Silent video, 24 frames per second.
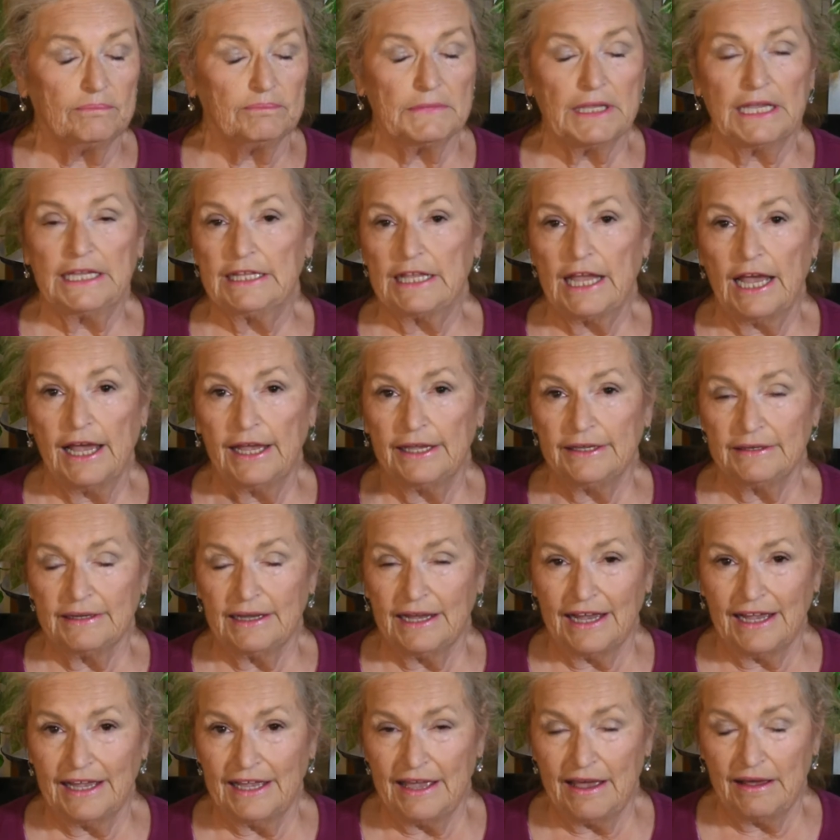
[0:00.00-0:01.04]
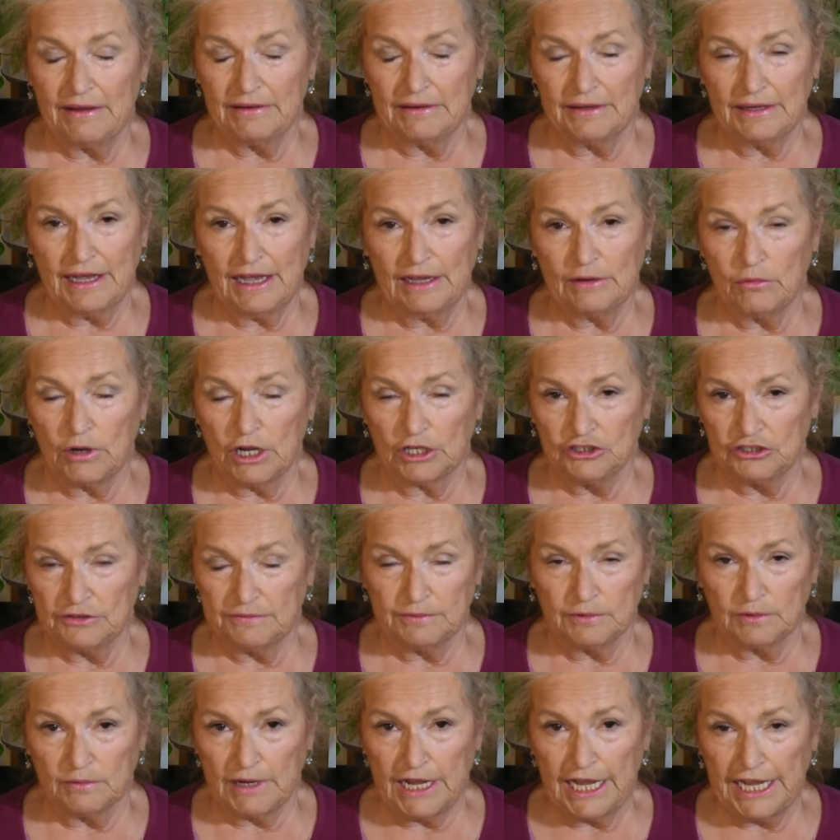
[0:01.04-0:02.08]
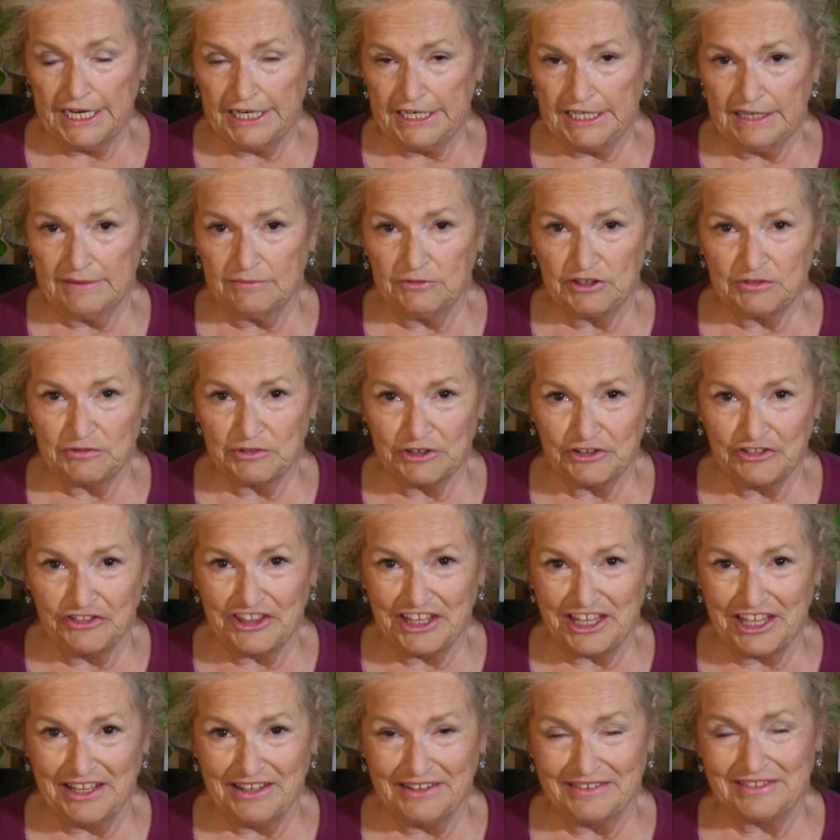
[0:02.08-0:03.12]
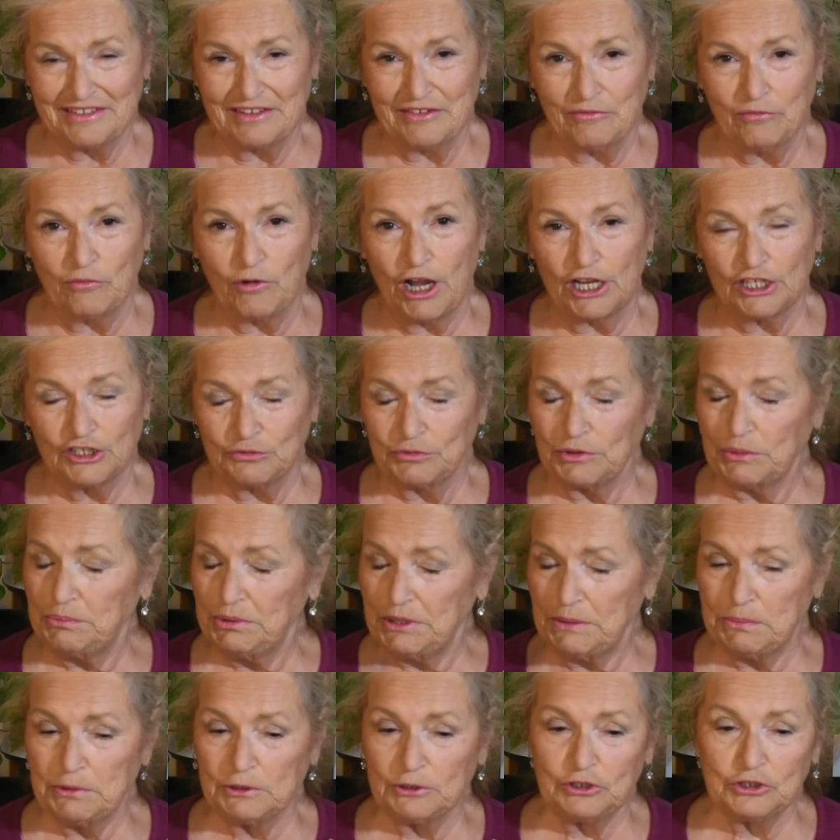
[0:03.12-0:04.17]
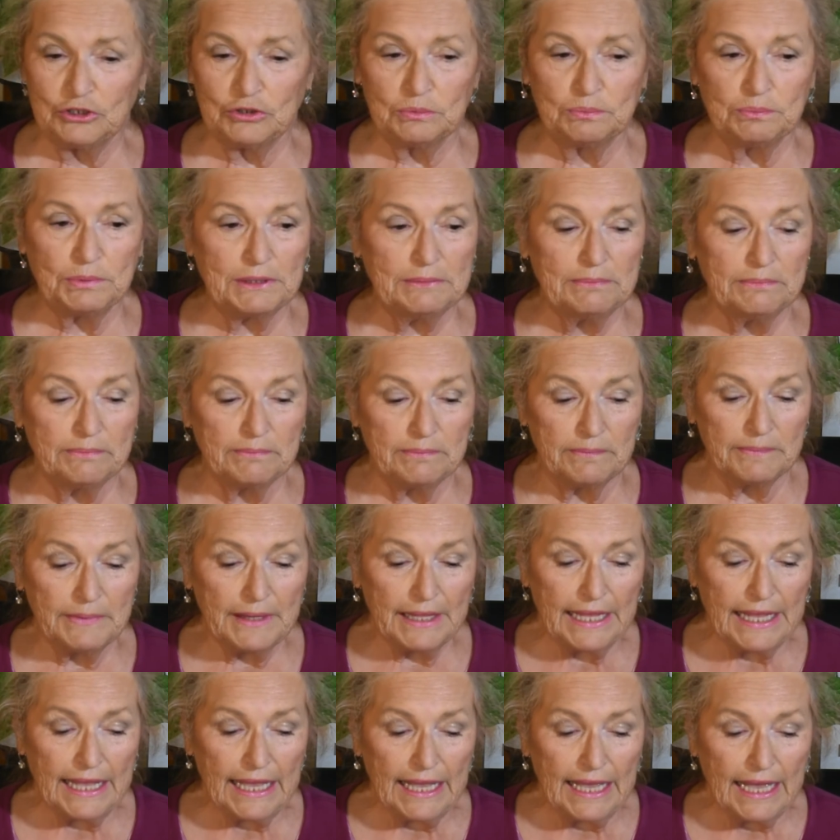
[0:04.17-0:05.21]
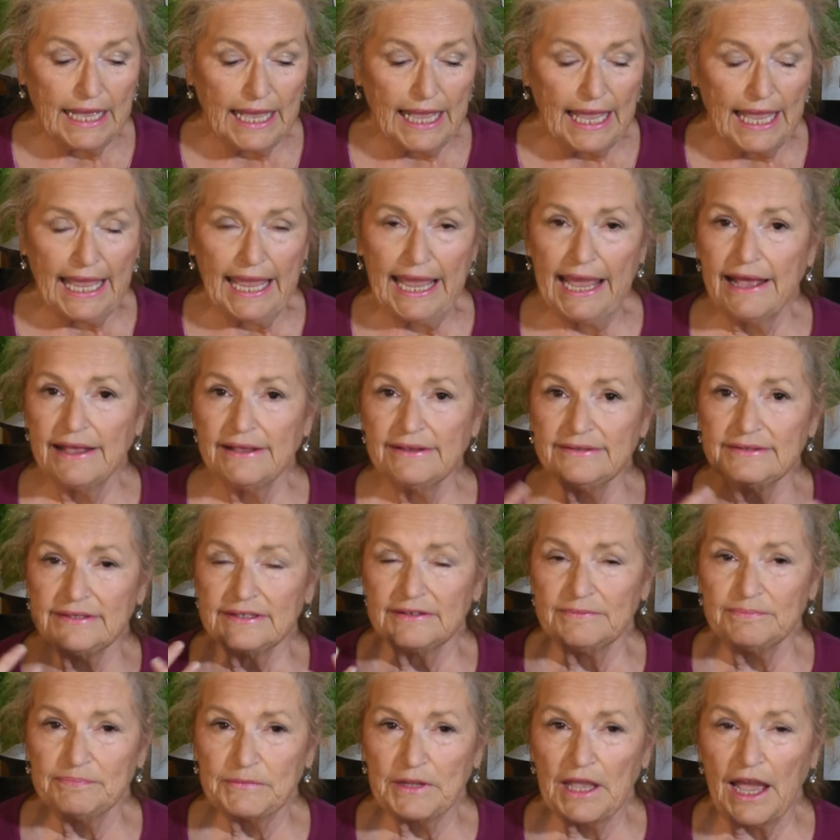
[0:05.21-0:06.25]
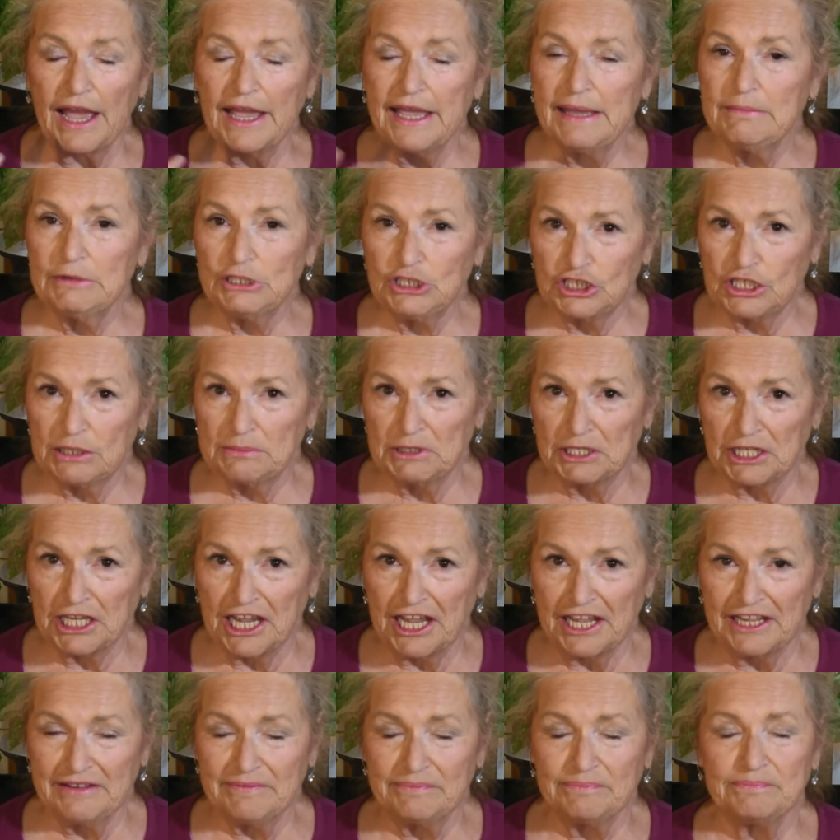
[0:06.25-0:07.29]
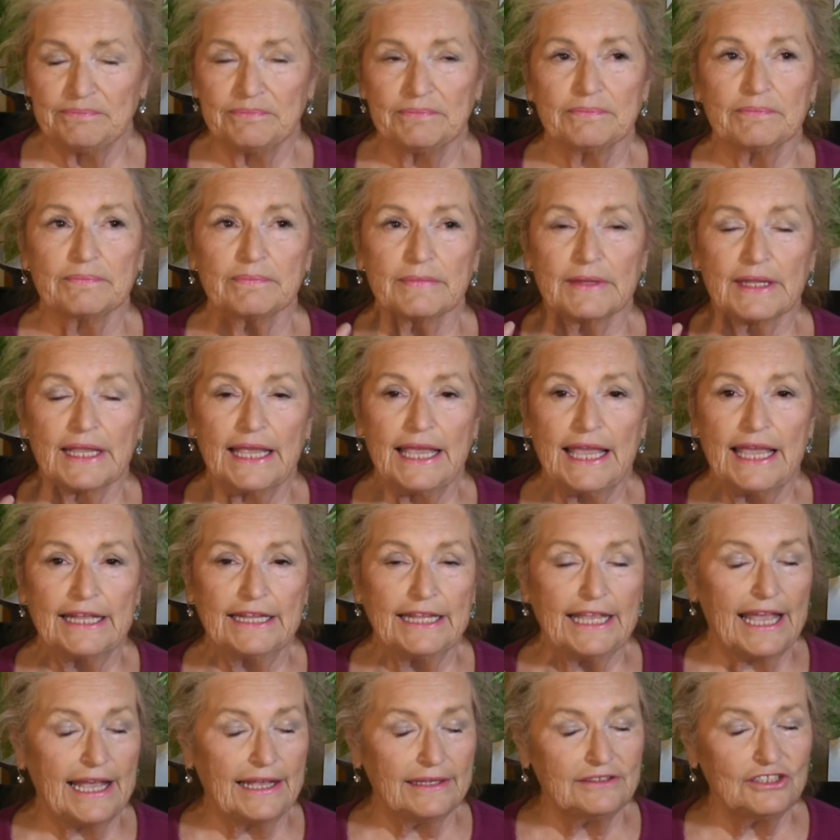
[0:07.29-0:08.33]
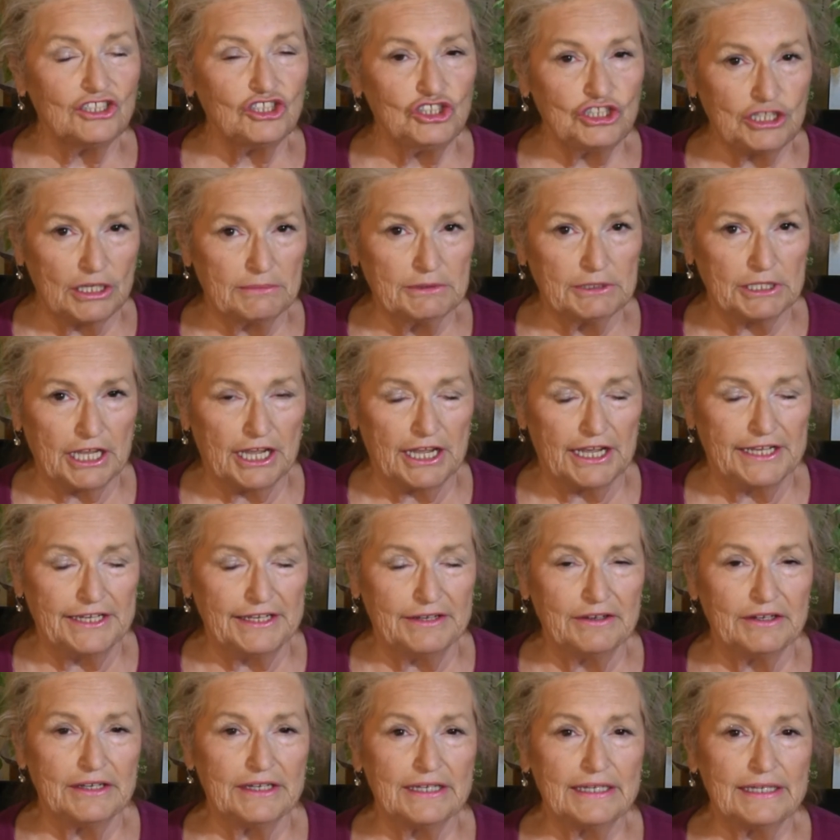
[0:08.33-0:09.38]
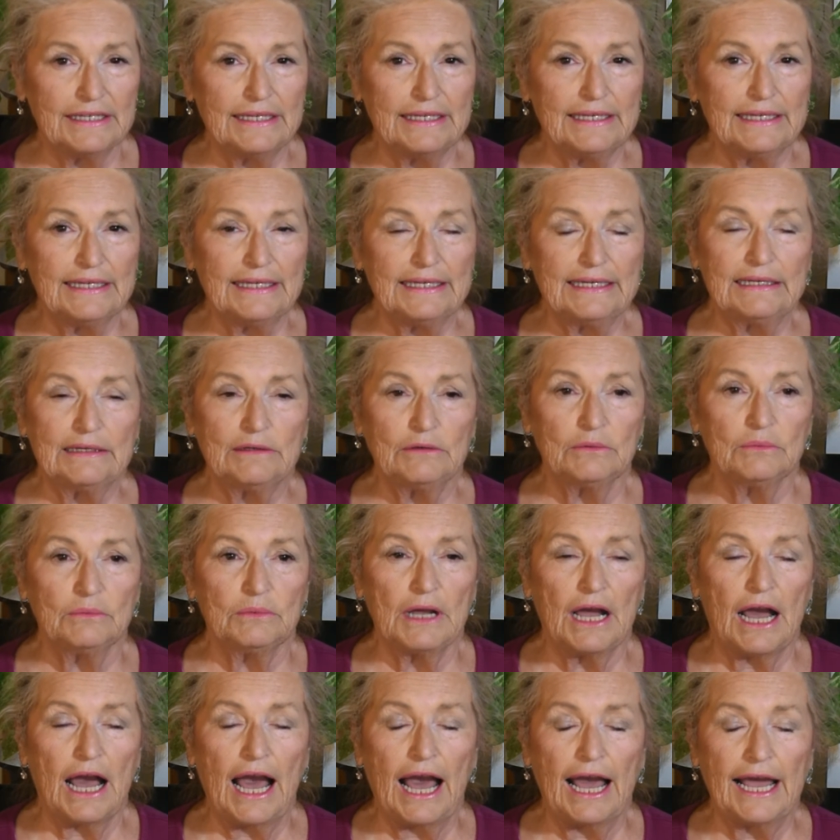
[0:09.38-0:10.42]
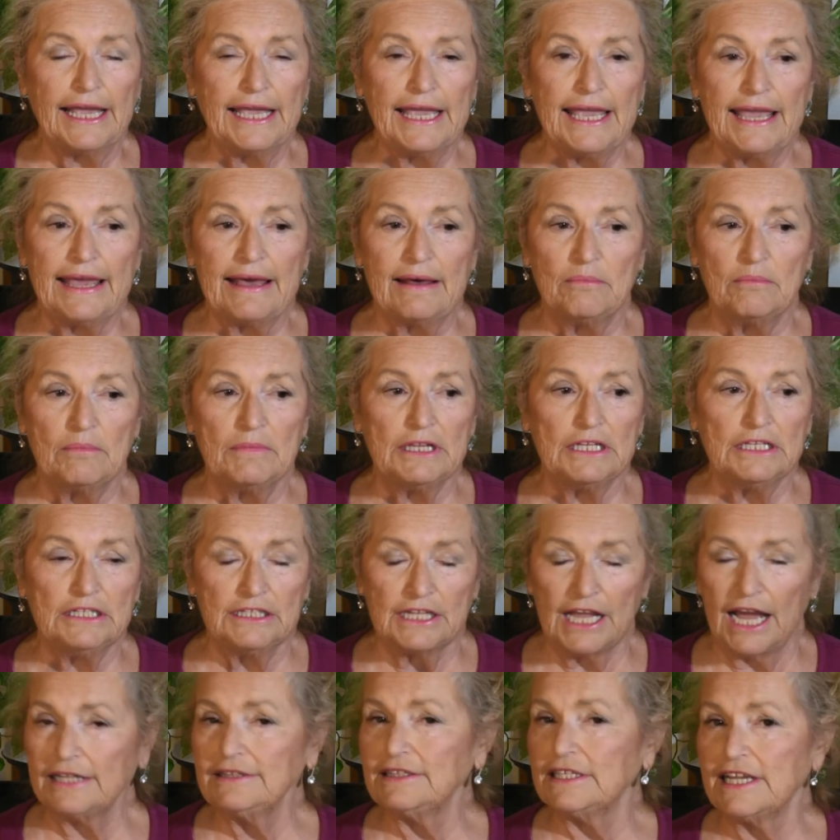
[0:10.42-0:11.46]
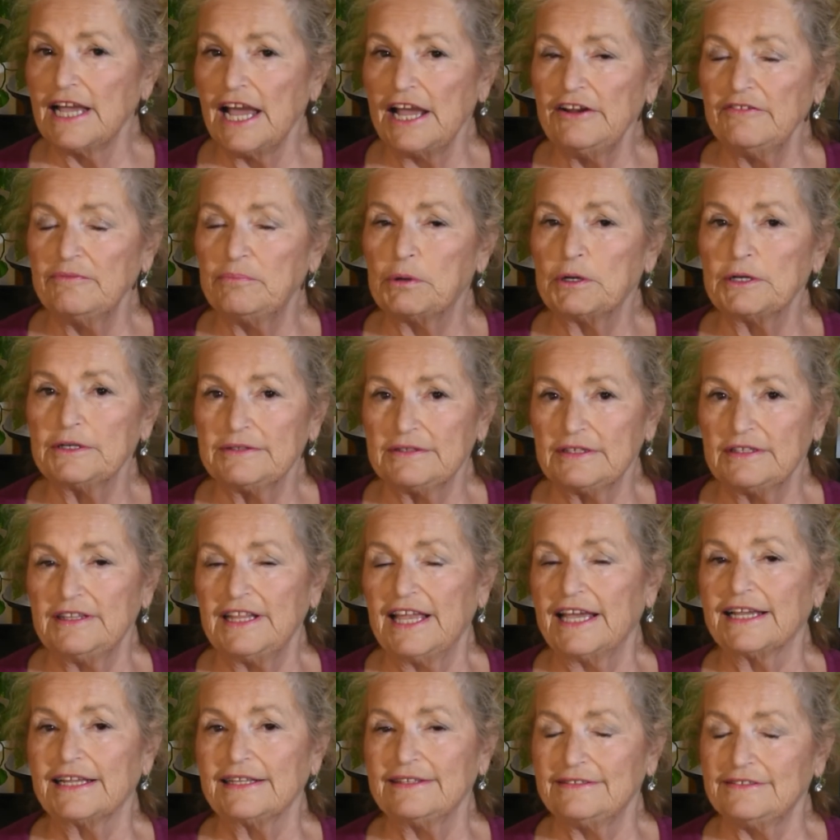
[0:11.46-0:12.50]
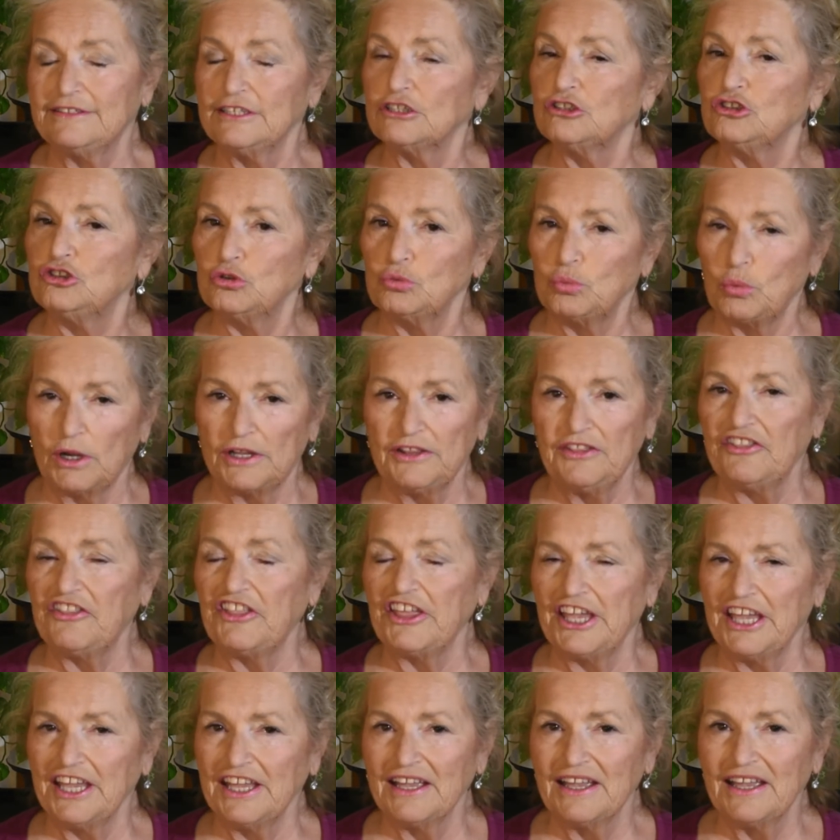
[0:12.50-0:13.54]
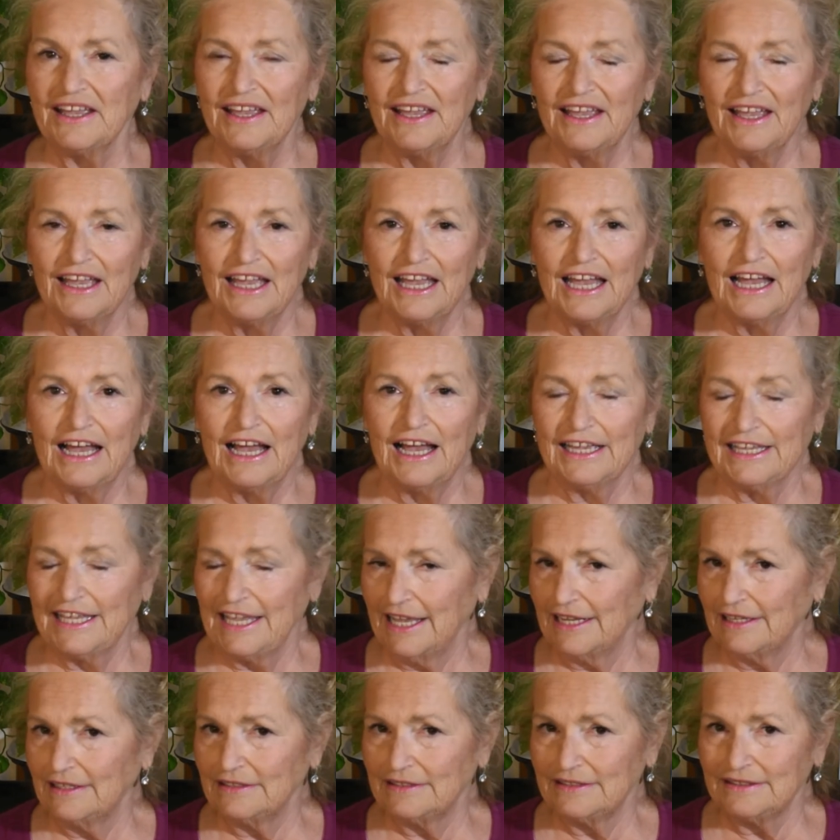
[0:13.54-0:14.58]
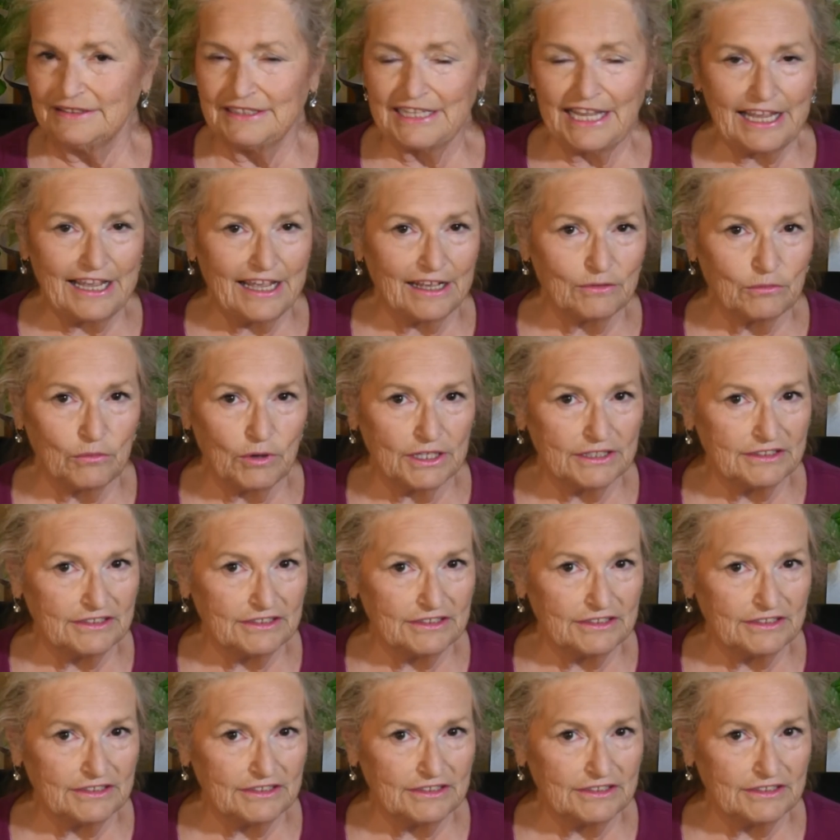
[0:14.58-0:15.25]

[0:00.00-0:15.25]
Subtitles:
and I watch a variety of different things and watch what people do, but as I am a Gemini, and as a Gemini, I am not the kind of person that can stick to one thing. I can't stay on one